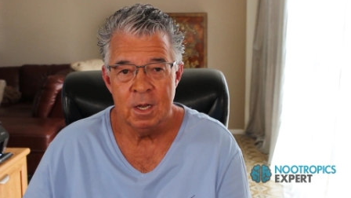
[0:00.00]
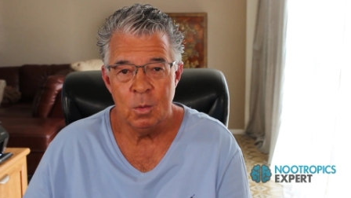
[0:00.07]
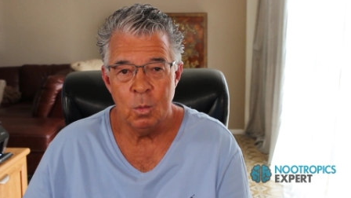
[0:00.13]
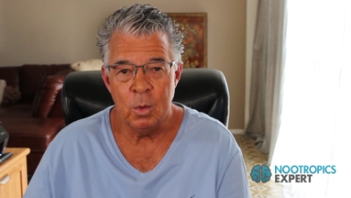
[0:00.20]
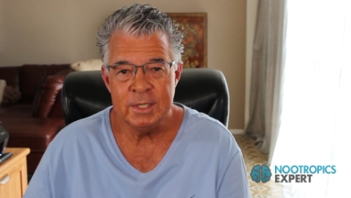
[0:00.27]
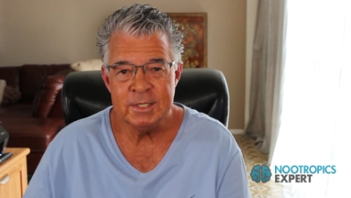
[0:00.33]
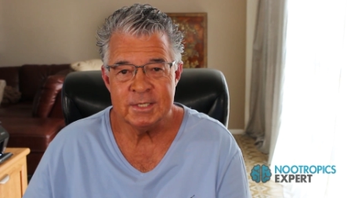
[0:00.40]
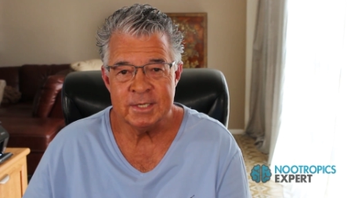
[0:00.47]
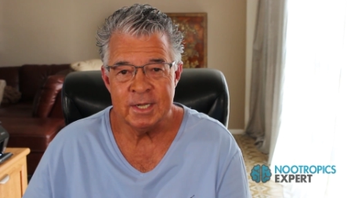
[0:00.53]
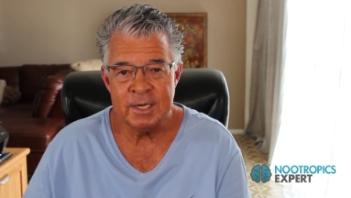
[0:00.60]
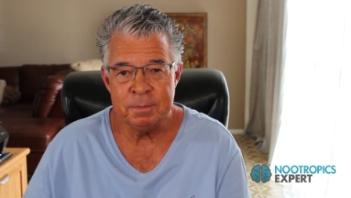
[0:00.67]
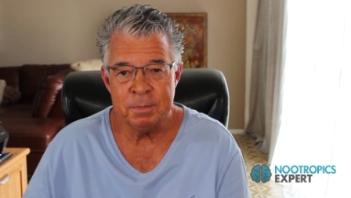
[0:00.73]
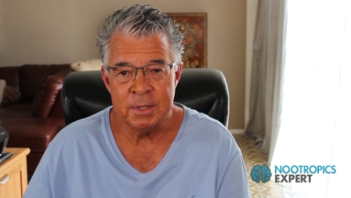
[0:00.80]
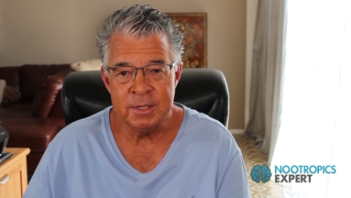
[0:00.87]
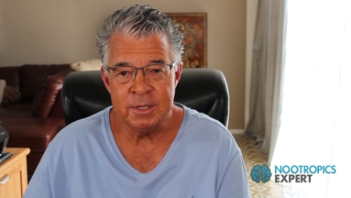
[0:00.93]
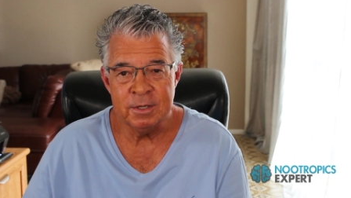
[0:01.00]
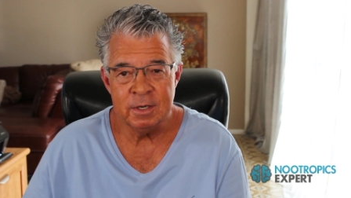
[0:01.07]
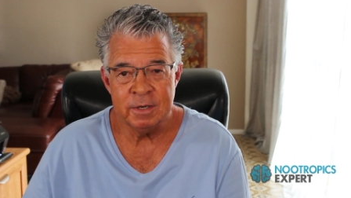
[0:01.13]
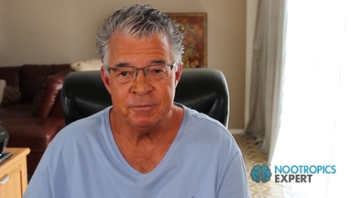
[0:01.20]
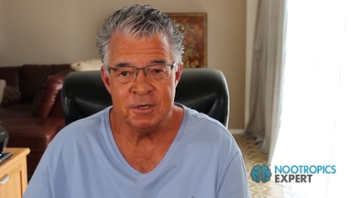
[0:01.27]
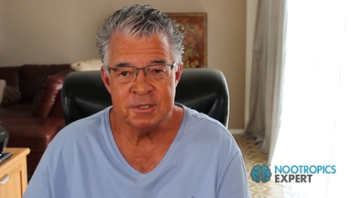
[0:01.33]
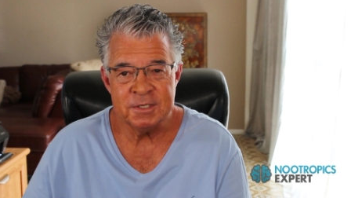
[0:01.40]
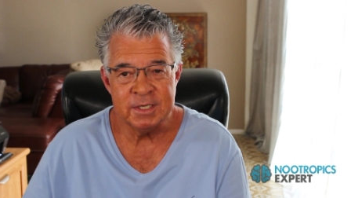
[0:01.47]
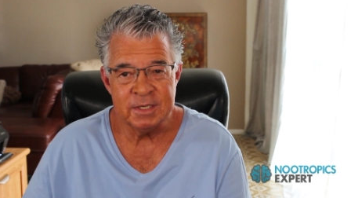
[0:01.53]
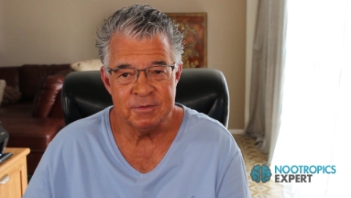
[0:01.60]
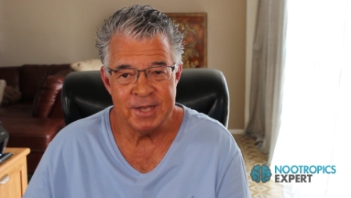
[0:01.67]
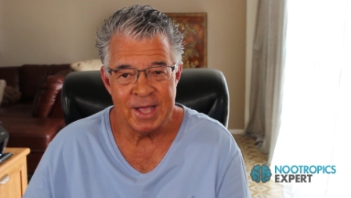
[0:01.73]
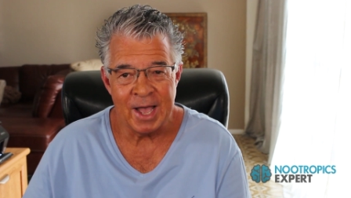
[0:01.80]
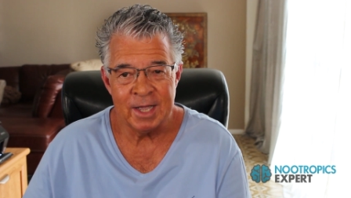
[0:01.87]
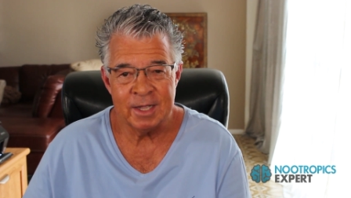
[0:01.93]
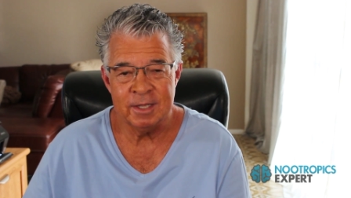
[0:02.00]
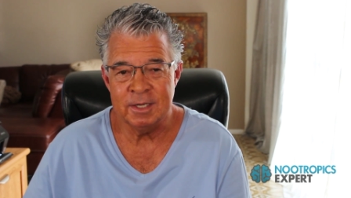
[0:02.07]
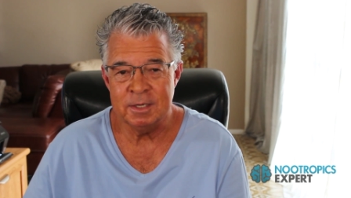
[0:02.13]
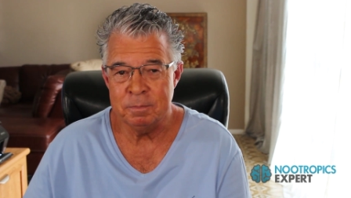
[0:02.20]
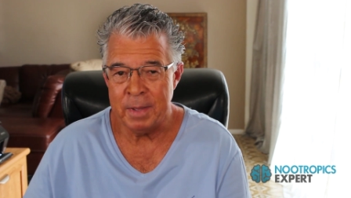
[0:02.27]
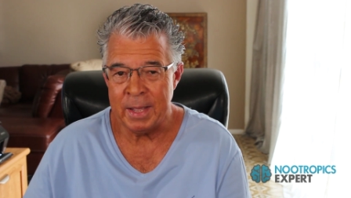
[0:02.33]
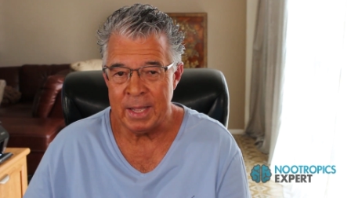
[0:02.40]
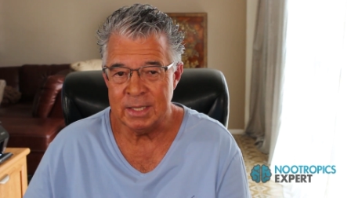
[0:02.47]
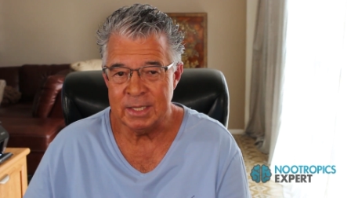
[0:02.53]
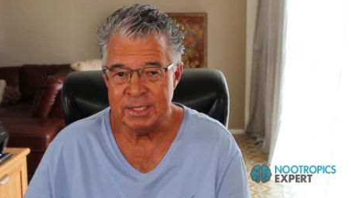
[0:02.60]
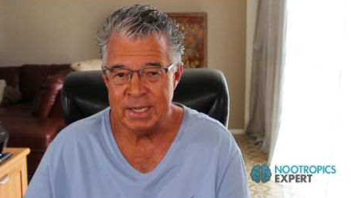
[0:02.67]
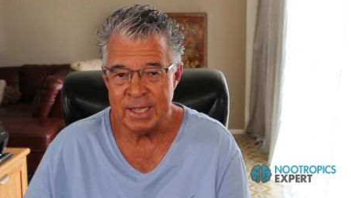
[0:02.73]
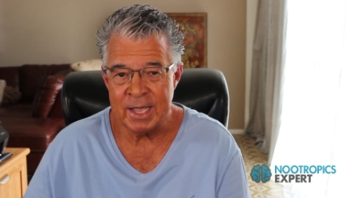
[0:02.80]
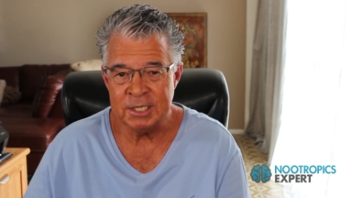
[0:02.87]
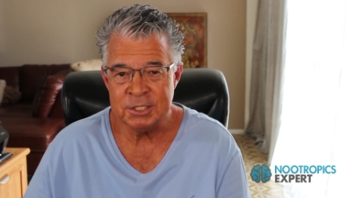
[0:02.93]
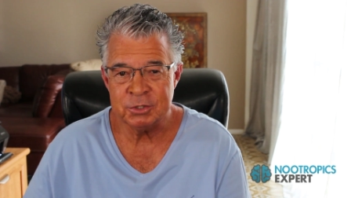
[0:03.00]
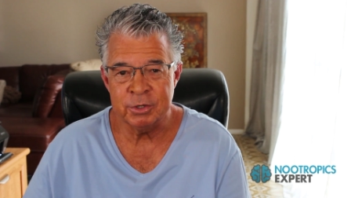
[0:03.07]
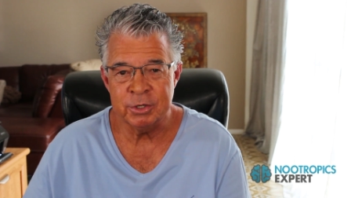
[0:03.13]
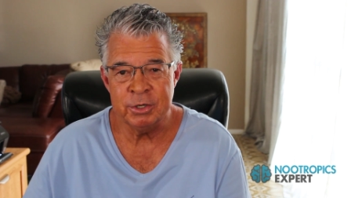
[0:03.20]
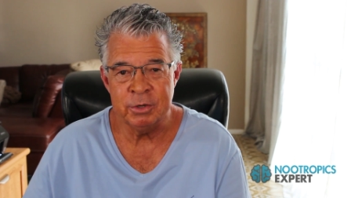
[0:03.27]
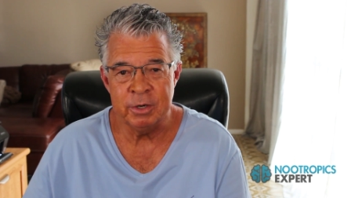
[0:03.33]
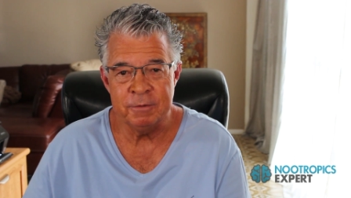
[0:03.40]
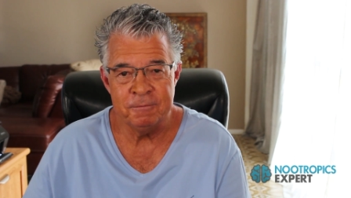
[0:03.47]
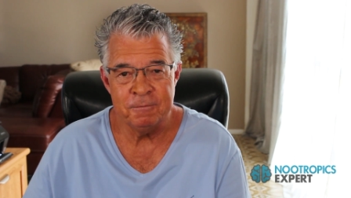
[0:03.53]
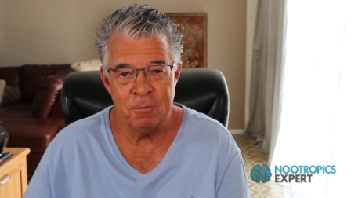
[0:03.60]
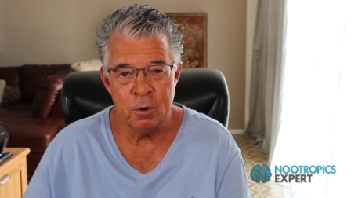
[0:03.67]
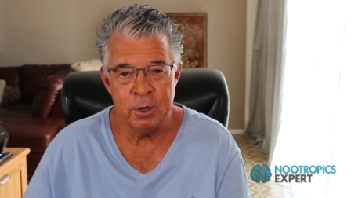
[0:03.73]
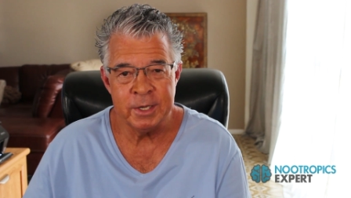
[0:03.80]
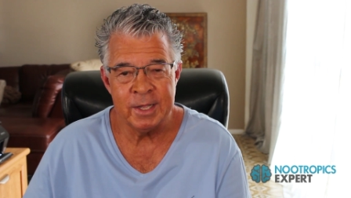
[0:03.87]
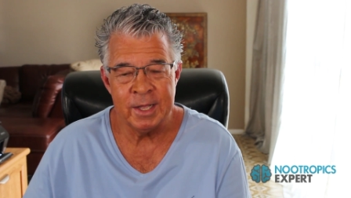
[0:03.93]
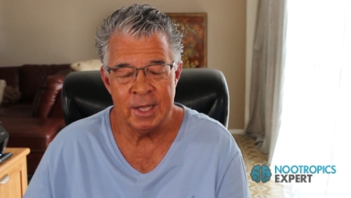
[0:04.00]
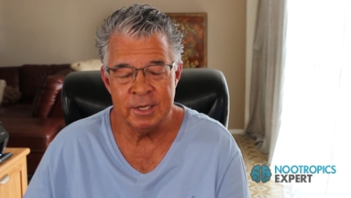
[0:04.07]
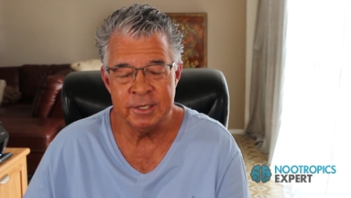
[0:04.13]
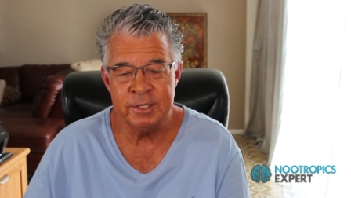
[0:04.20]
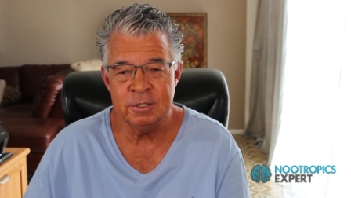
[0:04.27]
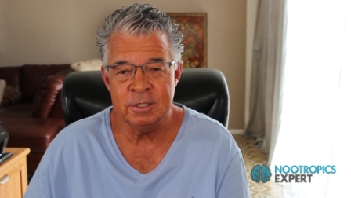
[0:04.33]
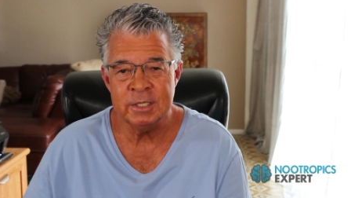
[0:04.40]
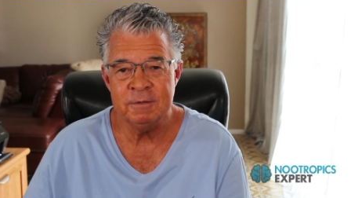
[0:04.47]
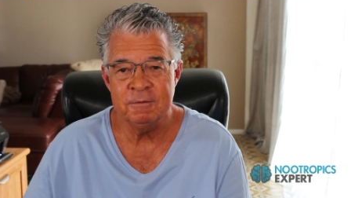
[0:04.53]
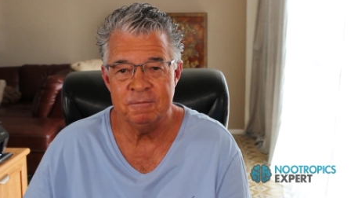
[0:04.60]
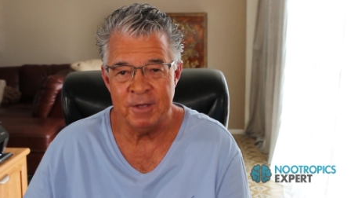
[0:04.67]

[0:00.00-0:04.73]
One study by the University of Dhaka in Bangladesh recruited 40 elderly